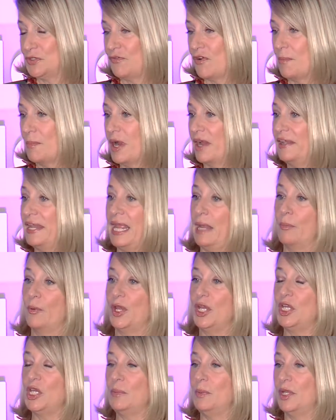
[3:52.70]
from our
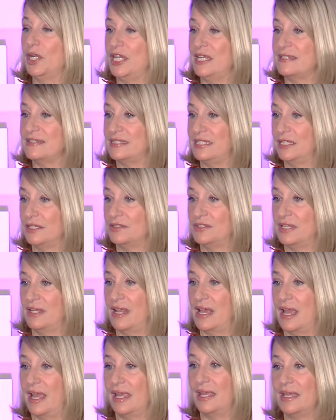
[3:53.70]
neighboring communities here
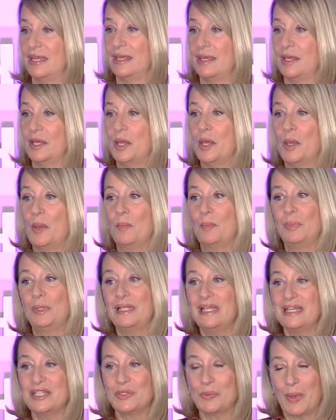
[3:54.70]
today.
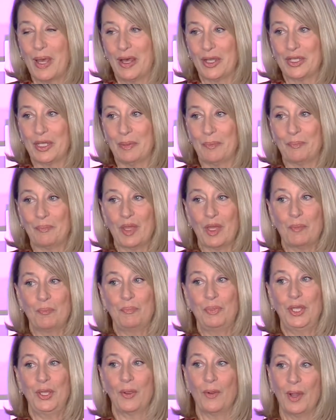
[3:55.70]
Please welcome
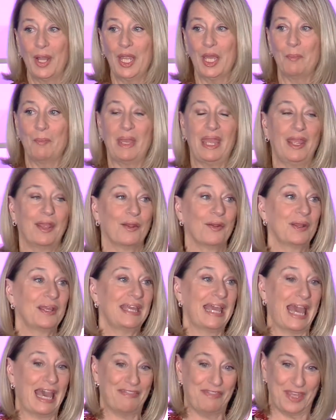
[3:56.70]
Peoria Mayor
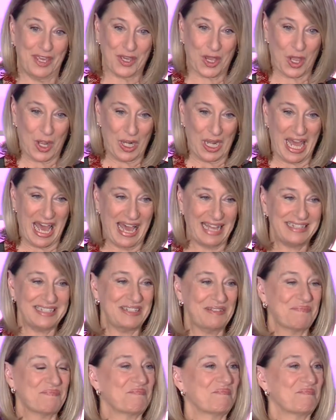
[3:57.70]
Kathy Carlott,